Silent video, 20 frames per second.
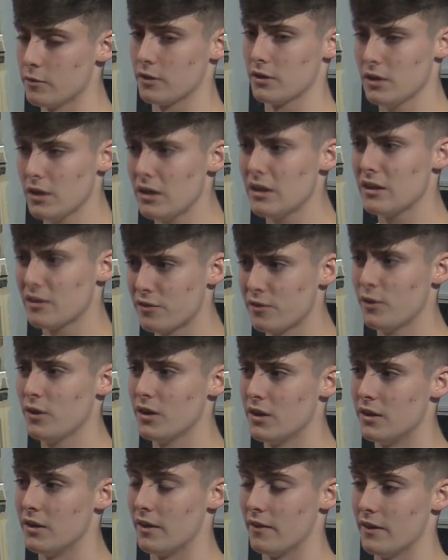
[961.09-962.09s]
he was like, yeah, that's
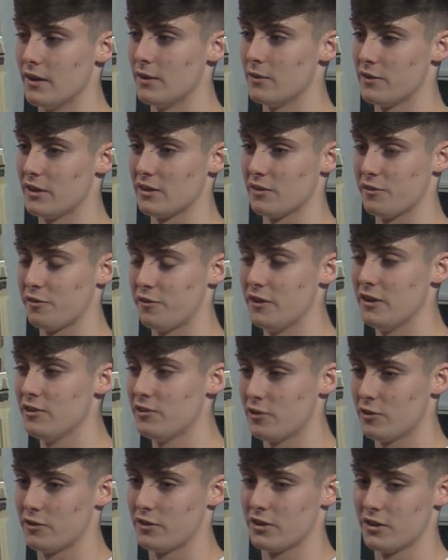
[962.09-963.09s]
fine. And then I was like, the
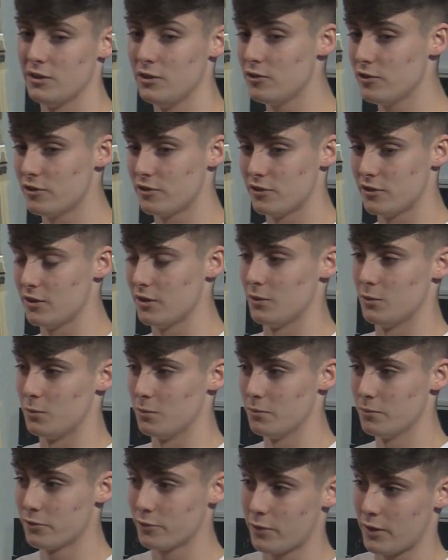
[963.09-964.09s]
Finch, I was like, can you just, you know,
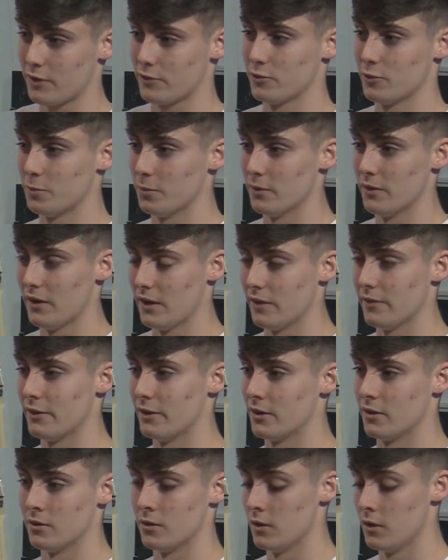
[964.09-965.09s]
scratch up with that? And
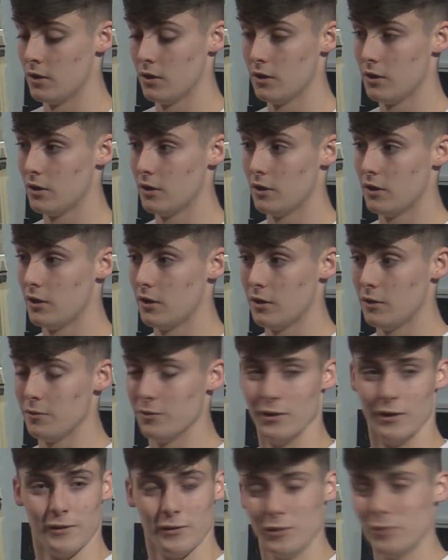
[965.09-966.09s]
then
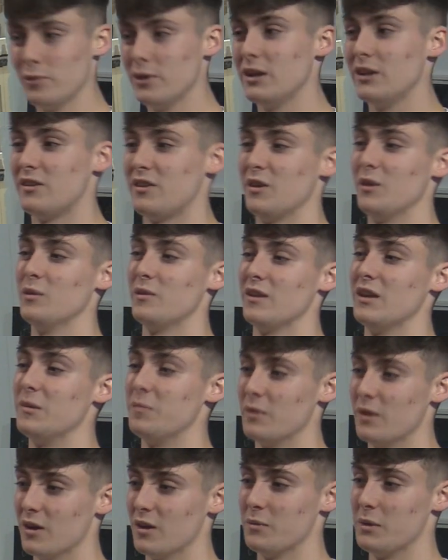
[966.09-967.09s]
not really too
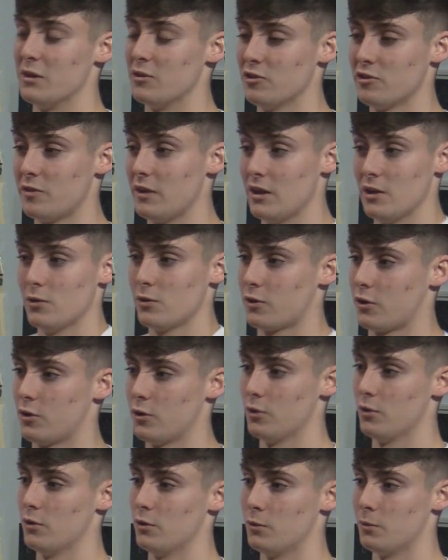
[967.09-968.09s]
deep, you know what I mean? Just it looked
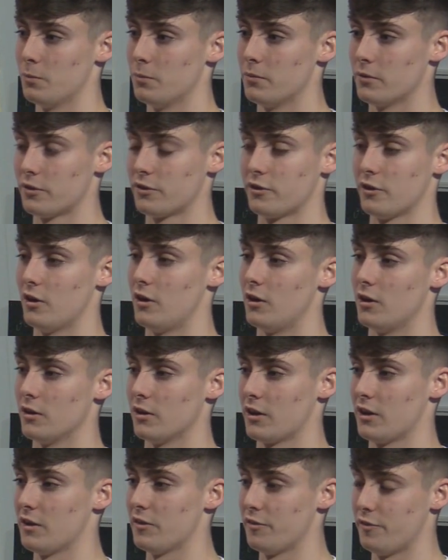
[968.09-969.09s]
cool. The song
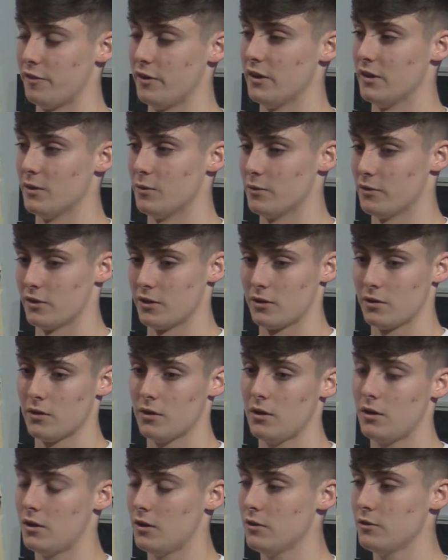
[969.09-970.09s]
kind of fit, and I was like,
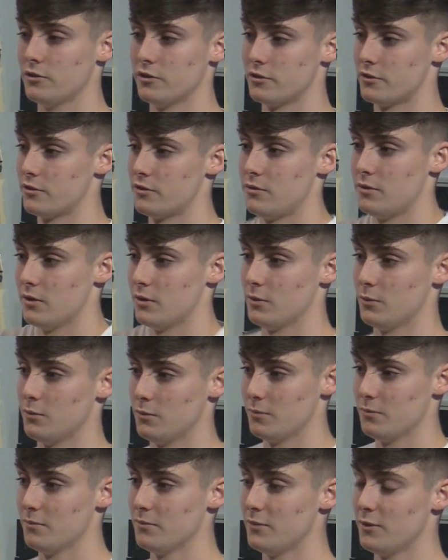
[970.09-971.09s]
oh, I'll just, you
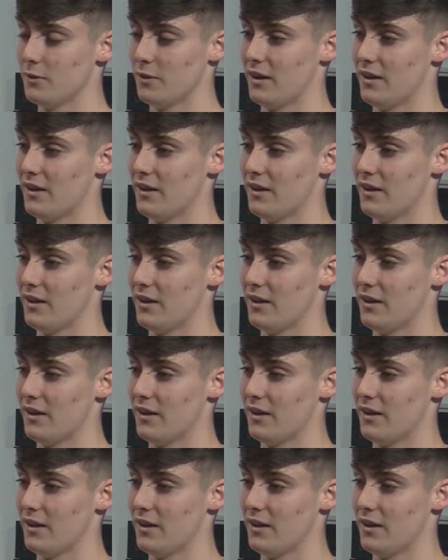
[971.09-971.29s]
know.